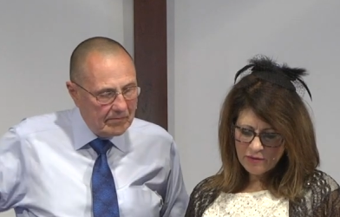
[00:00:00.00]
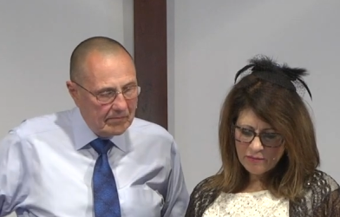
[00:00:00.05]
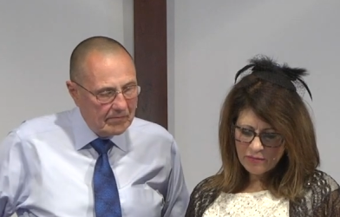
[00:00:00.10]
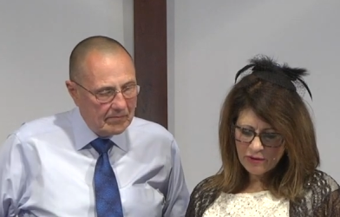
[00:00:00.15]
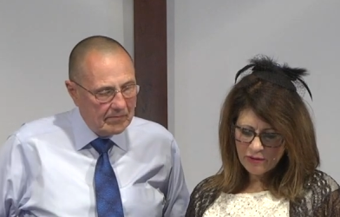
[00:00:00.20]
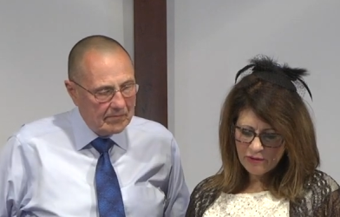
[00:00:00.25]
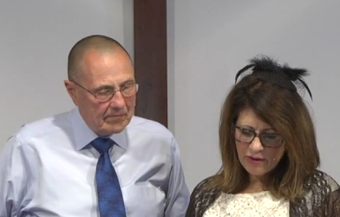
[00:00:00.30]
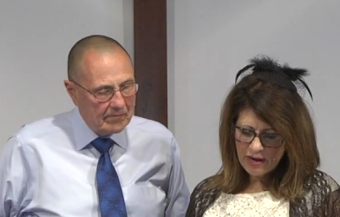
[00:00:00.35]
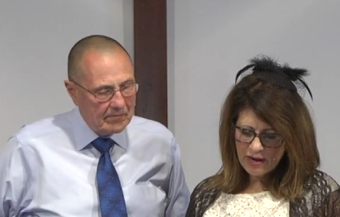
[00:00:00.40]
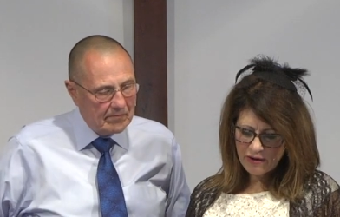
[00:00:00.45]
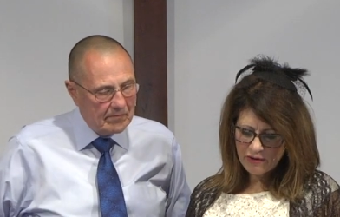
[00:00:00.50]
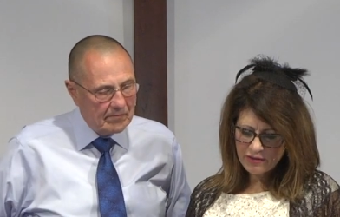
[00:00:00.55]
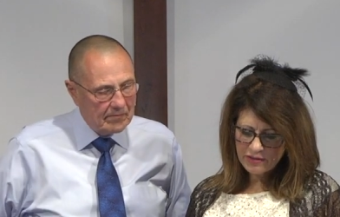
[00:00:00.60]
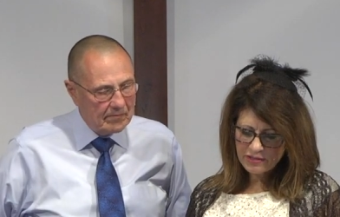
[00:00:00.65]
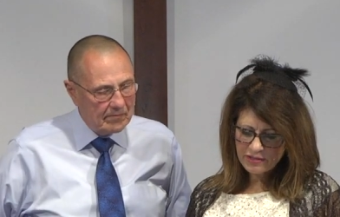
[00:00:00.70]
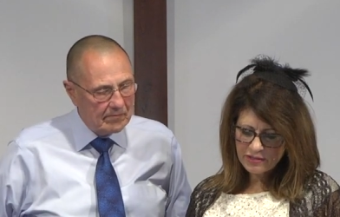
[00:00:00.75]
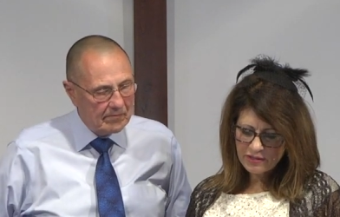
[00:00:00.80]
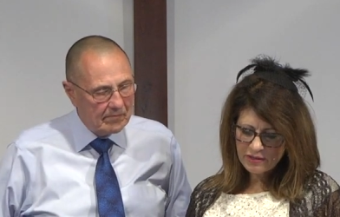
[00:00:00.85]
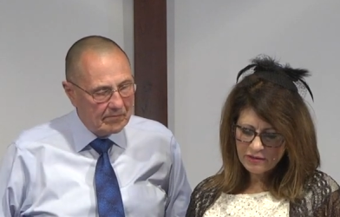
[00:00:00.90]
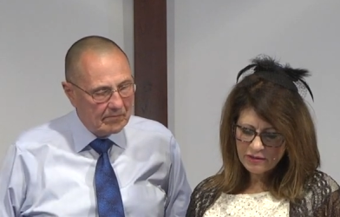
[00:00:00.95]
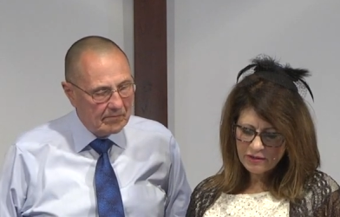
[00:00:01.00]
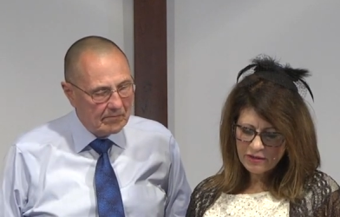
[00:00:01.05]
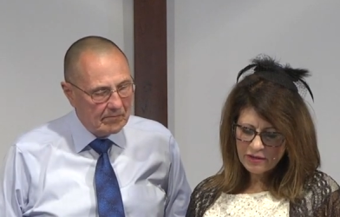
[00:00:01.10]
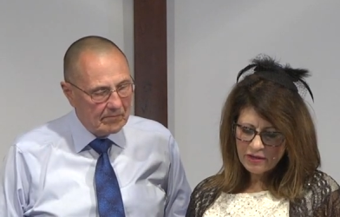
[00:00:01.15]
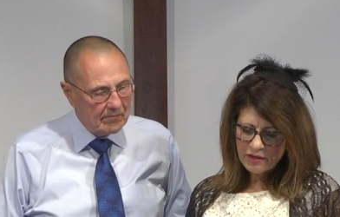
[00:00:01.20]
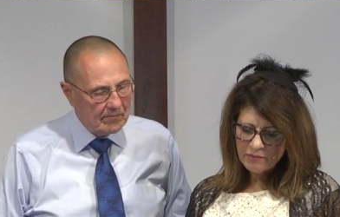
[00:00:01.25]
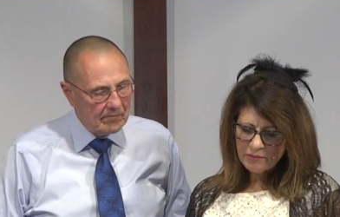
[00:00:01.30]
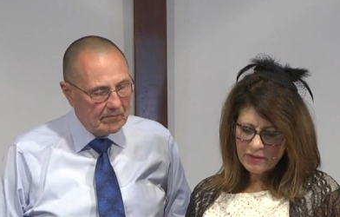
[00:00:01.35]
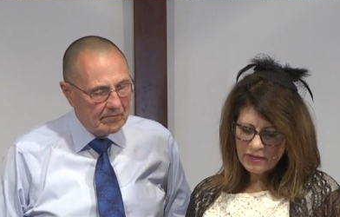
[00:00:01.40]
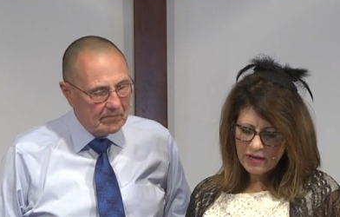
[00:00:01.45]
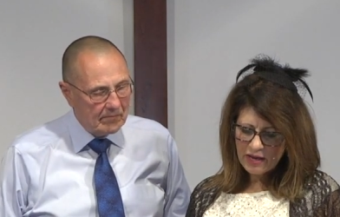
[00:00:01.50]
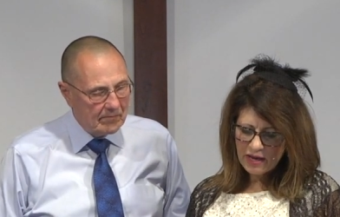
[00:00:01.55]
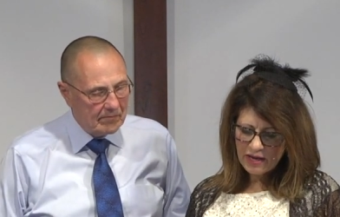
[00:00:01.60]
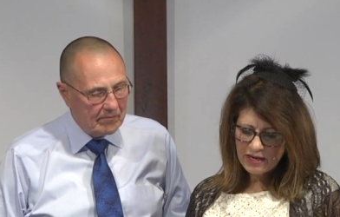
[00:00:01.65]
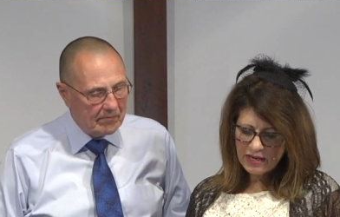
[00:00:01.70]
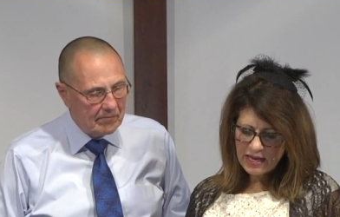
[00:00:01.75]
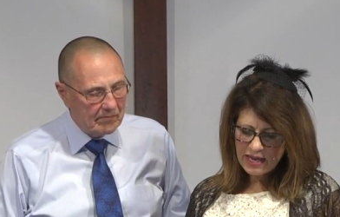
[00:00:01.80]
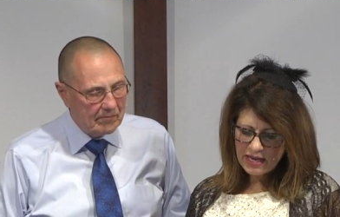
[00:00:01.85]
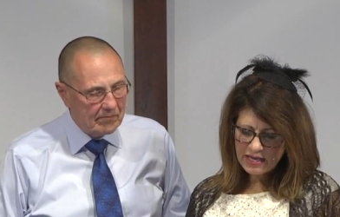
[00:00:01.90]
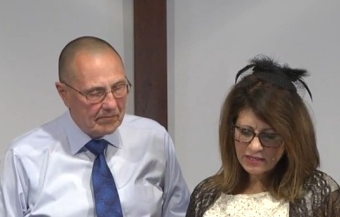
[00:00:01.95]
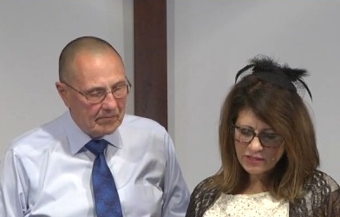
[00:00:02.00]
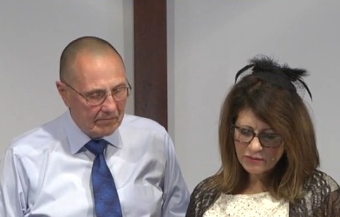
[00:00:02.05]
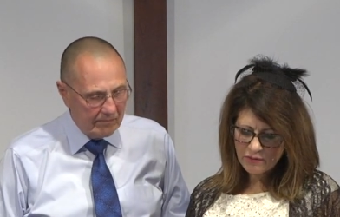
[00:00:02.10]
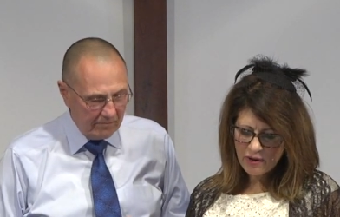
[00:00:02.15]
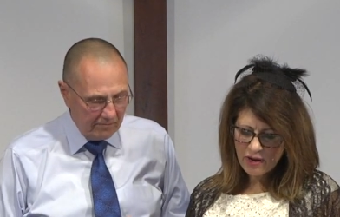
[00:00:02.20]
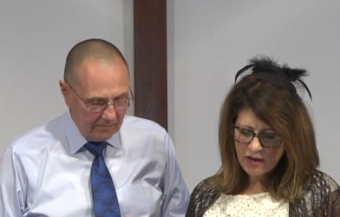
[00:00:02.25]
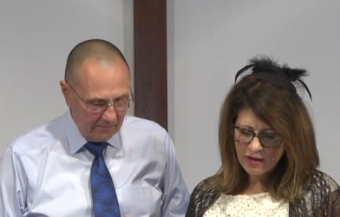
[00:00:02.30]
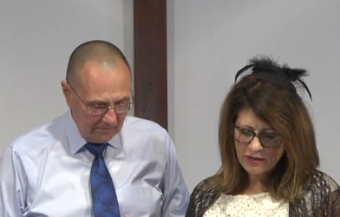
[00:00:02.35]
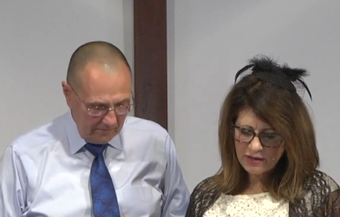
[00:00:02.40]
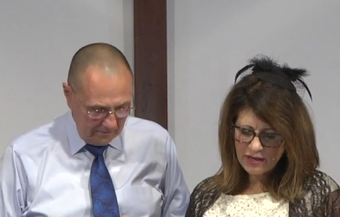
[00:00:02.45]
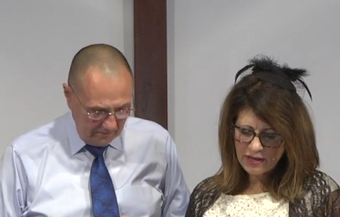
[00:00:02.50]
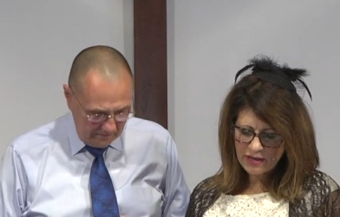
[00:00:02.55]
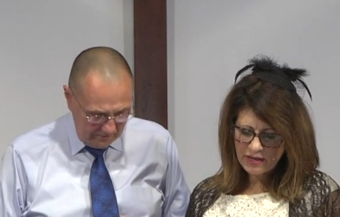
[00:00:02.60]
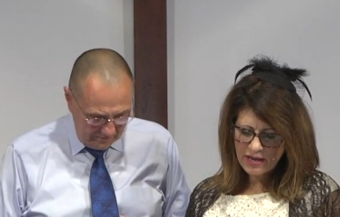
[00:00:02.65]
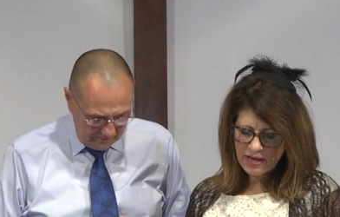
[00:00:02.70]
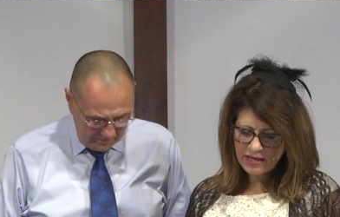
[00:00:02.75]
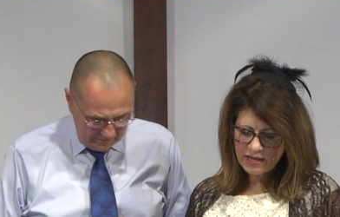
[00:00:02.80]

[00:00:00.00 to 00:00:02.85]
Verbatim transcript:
Speaker 1: Perez begot Hezron, and